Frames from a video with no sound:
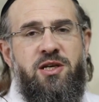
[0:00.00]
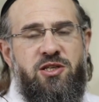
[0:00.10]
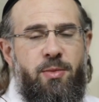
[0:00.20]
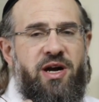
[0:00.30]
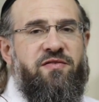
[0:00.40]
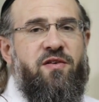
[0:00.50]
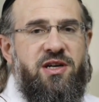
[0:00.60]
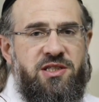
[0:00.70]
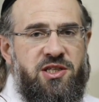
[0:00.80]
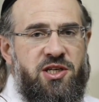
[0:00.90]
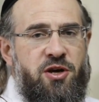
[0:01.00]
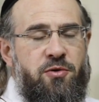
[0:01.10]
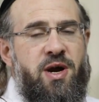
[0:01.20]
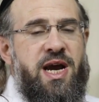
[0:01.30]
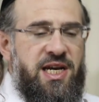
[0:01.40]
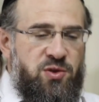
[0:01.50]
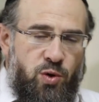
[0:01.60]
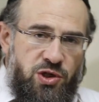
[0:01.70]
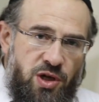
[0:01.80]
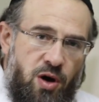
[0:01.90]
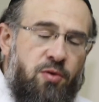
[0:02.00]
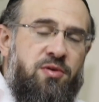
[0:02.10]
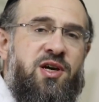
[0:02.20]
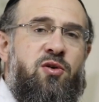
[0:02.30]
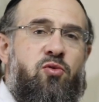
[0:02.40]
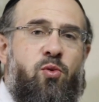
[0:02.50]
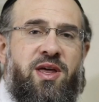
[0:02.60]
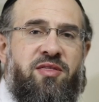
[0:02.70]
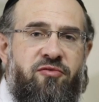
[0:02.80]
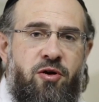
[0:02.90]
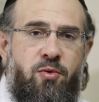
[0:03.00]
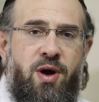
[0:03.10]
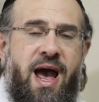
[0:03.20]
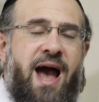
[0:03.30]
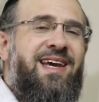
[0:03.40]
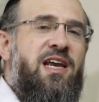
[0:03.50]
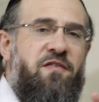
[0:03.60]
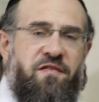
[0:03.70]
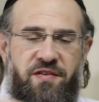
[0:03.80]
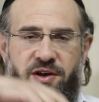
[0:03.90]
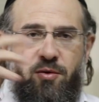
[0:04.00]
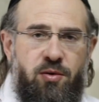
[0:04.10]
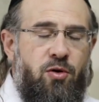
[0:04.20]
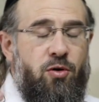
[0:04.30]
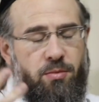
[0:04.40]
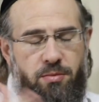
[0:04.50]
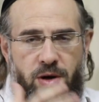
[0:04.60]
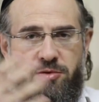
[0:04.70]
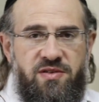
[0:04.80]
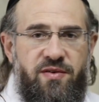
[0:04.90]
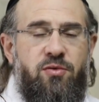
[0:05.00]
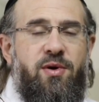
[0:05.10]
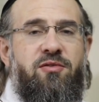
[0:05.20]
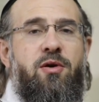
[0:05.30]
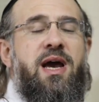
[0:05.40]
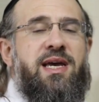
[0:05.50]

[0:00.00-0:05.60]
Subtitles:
So my advice to you is watch the whole thing all the way through and get a feel, or most of it all the way through,